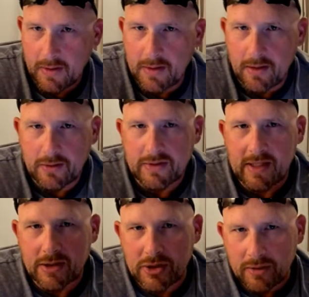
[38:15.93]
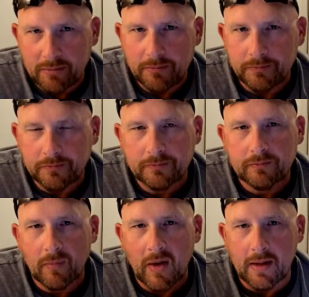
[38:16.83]
another section,
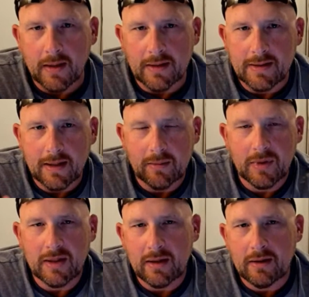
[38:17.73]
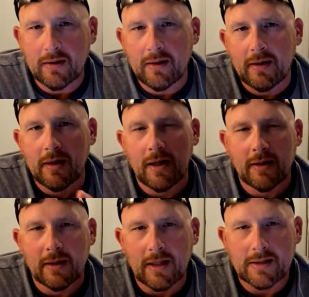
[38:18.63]
and they take them in there,
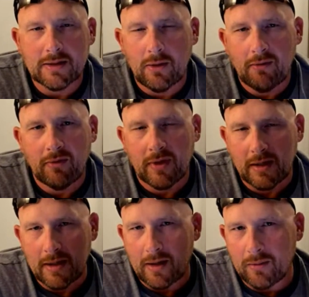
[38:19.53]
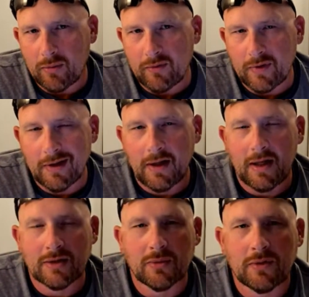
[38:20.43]
and then they slow everything down and move it.
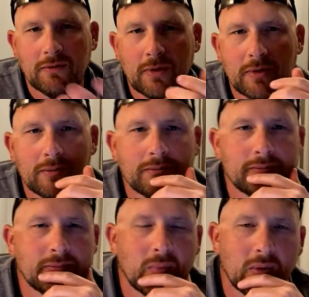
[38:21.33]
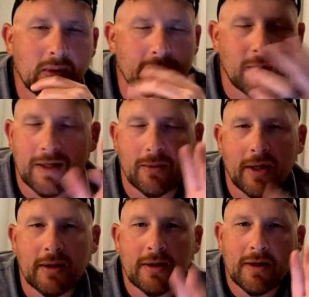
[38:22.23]
That's where you've heard. Well,
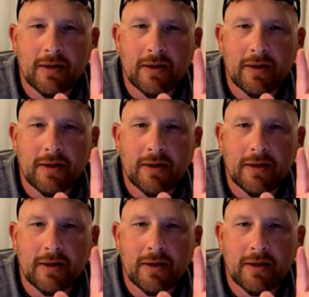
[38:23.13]
anyway,